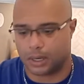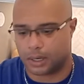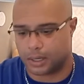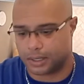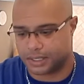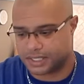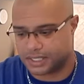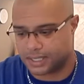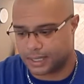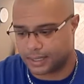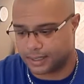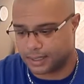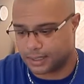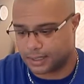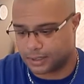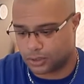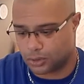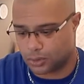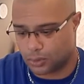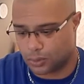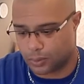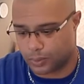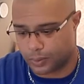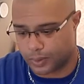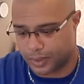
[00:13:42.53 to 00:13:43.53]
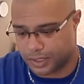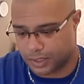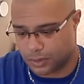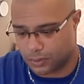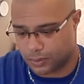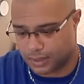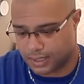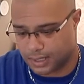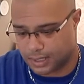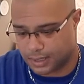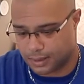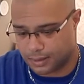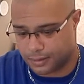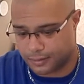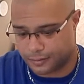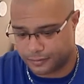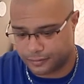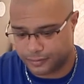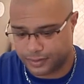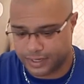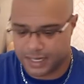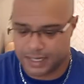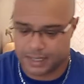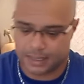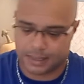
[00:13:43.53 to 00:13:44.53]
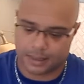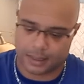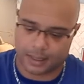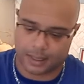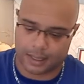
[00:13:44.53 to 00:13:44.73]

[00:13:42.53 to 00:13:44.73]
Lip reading: Selling it to renew the fleet,